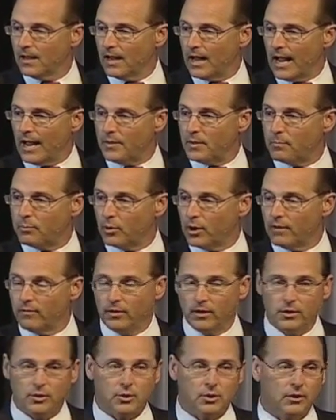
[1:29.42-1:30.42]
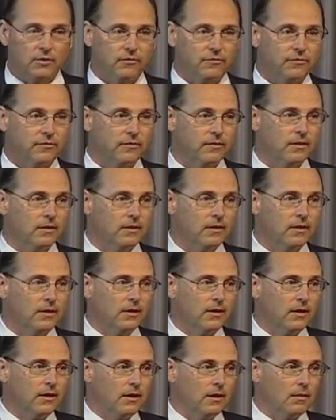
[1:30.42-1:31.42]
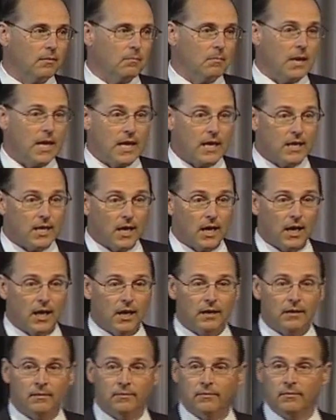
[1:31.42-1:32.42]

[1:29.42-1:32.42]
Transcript: I had the privilege of meeting Dillon